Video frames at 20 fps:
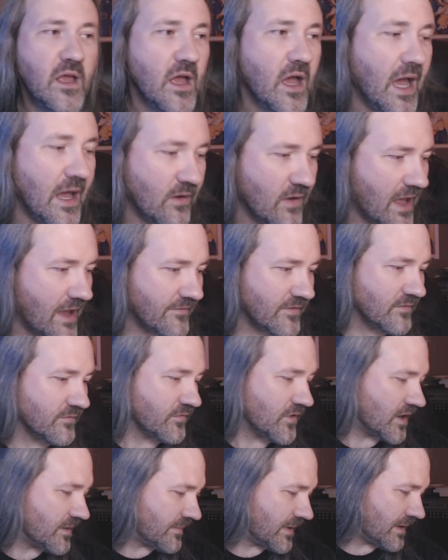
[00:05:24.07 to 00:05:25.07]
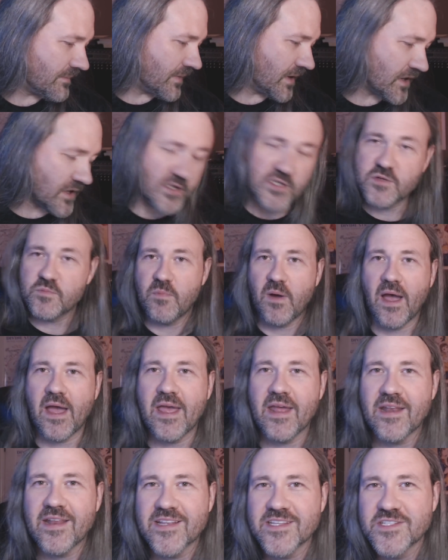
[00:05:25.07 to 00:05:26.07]
I don't have it in front of me, but you should buy
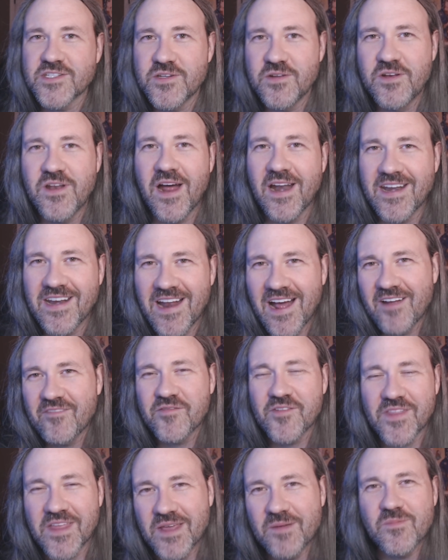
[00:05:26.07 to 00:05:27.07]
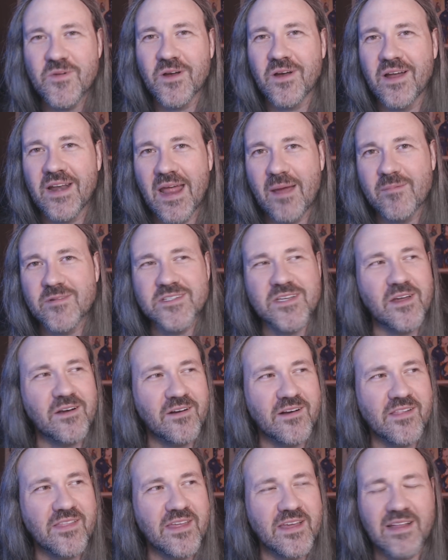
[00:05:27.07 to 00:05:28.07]
it. It's two ninety-nine for the ebook on Amazon,
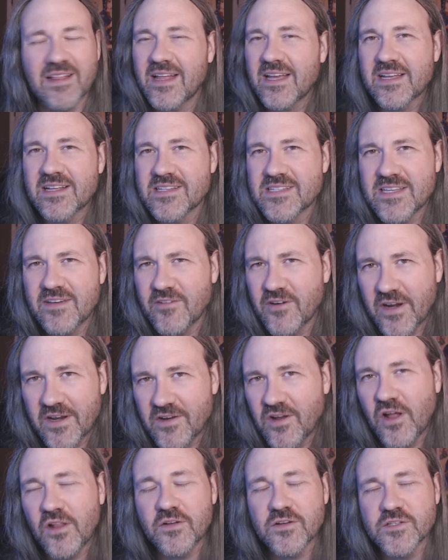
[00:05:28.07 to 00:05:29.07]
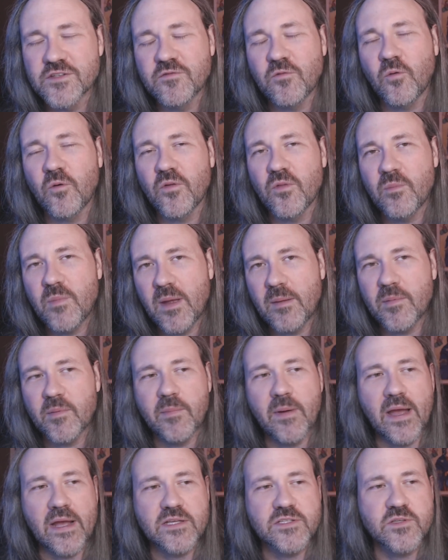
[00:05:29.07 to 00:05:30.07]
or I think like seven or eight dollars for the
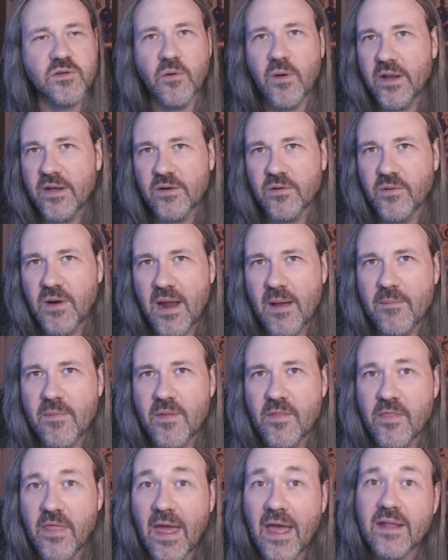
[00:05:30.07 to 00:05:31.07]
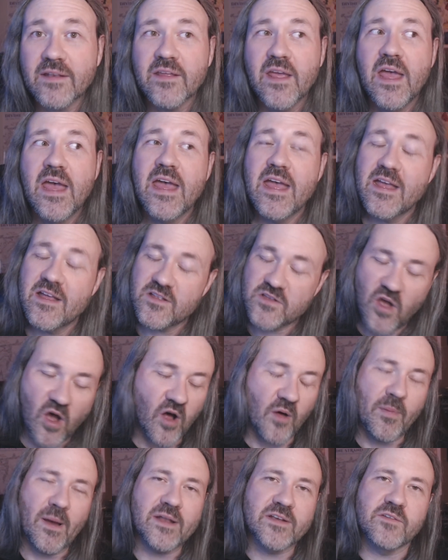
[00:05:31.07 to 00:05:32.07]
paperback. So go ahead and grab that. It's
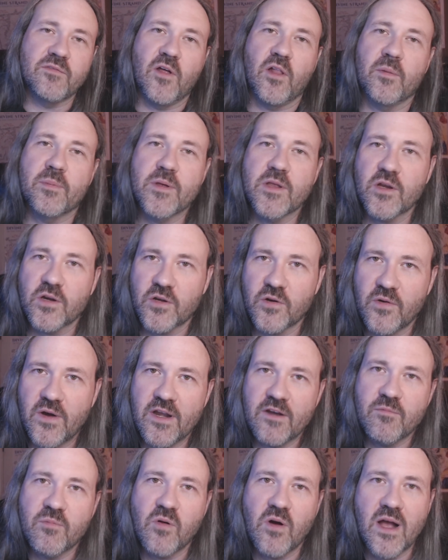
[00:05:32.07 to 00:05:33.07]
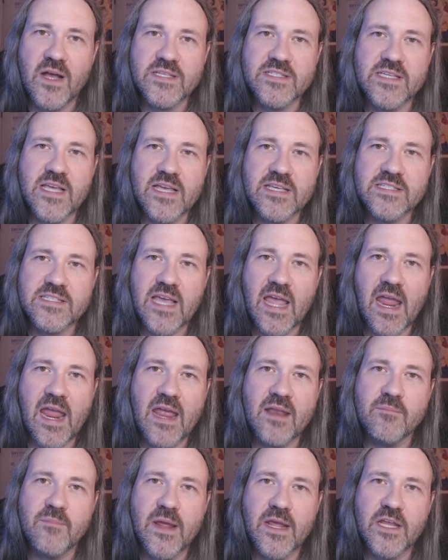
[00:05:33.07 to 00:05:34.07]
all about developing your creative process
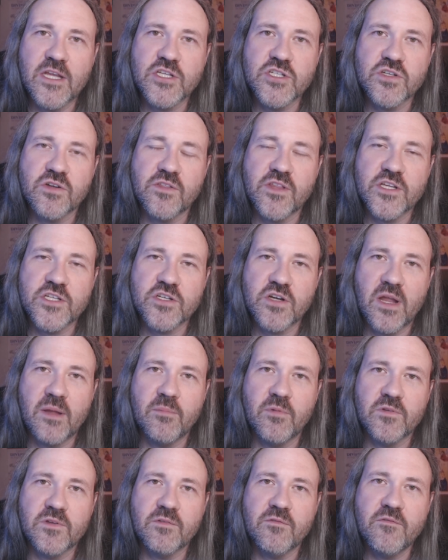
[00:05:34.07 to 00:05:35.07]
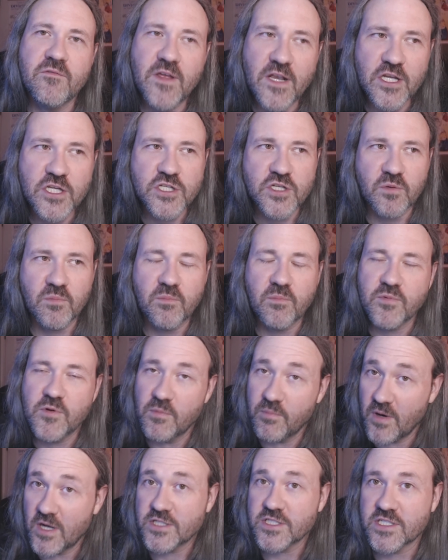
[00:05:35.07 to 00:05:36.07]
and making sure that you're able to finish your, your
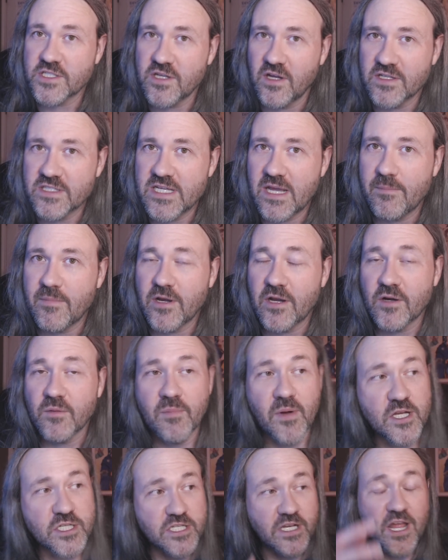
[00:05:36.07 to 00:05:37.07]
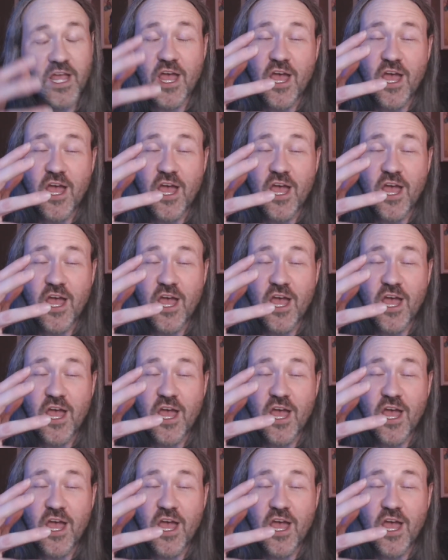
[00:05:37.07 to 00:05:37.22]
projects on time and under budget.